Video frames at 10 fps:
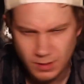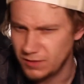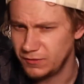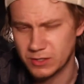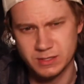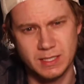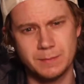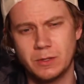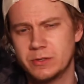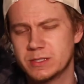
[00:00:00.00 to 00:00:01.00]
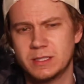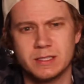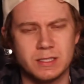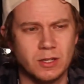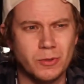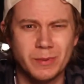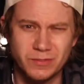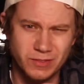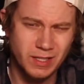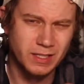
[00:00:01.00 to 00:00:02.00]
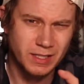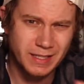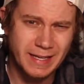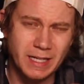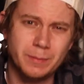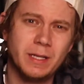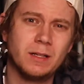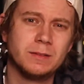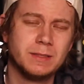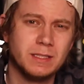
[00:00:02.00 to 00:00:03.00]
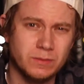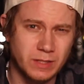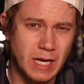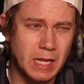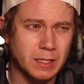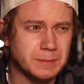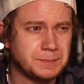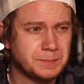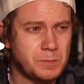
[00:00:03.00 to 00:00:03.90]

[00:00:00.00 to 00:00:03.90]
First thing I'm noticing is a little bit of caramel, vanilla.